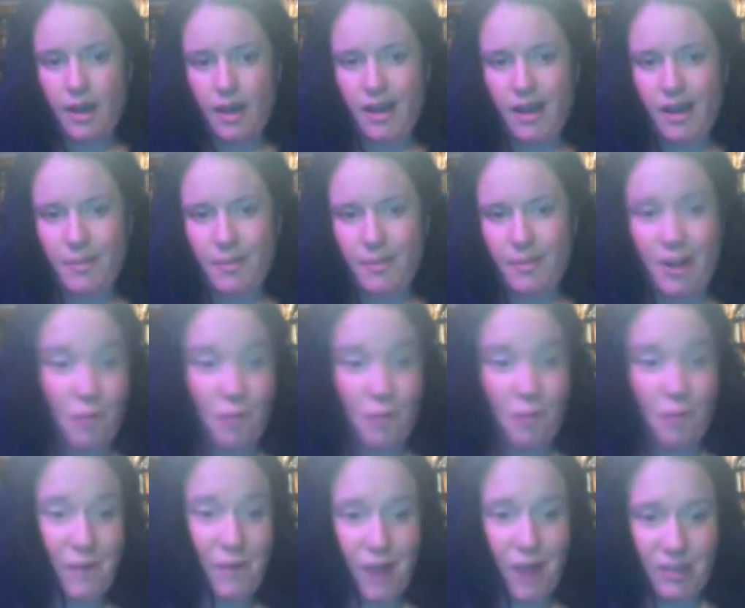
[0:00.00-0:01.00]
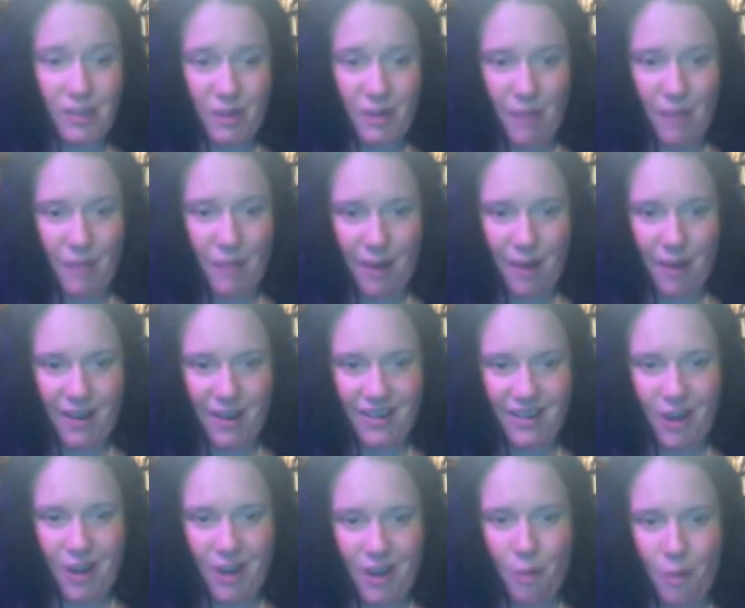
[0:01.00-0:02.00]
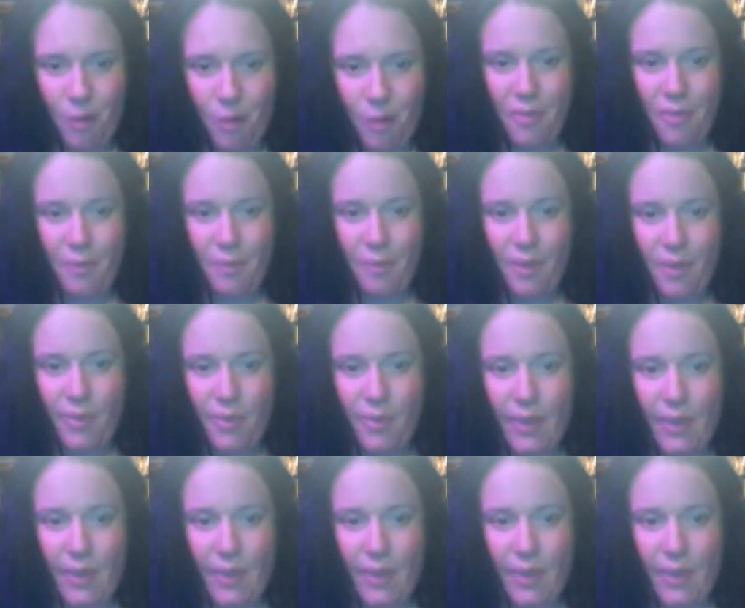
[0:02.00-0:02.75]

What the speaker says: And we've talked a bit about it, with